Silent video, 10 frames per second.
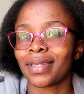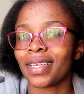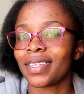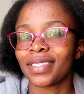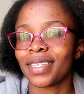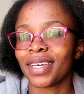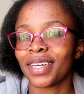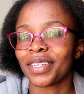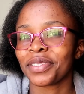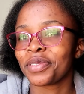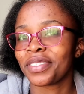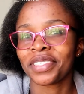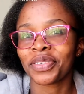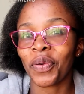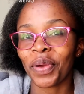easier to
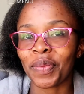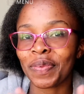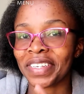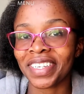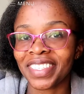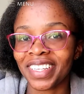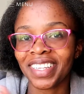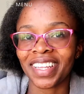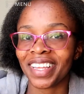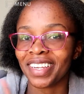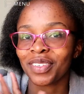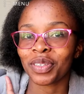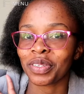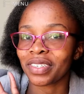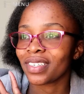just call him Jason than
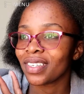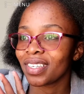to